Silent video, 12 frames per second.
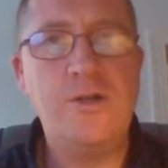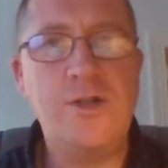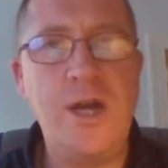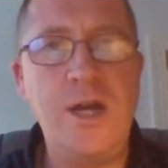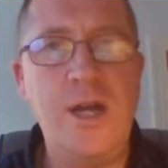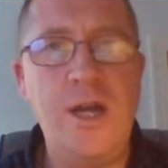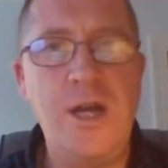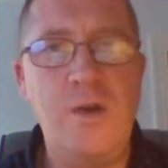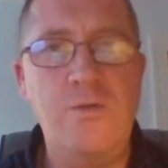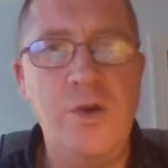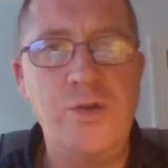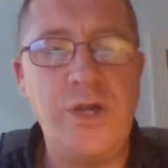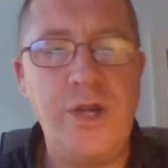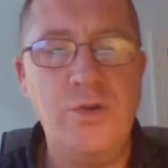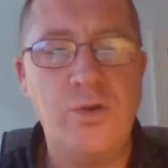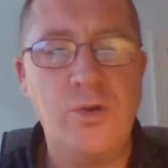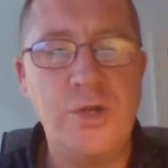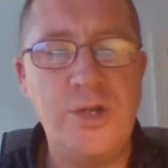Daily routine
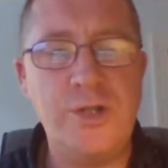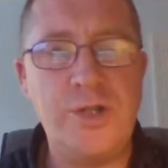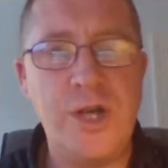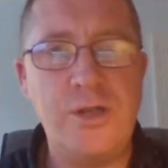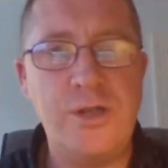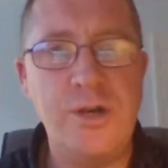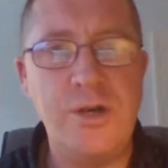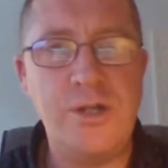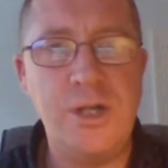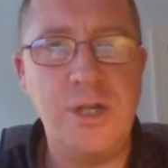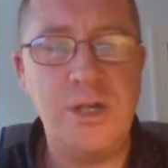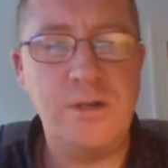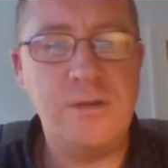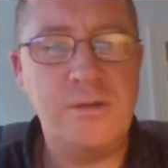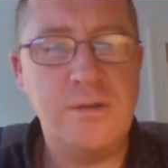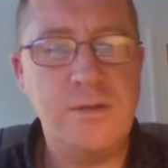orders 13.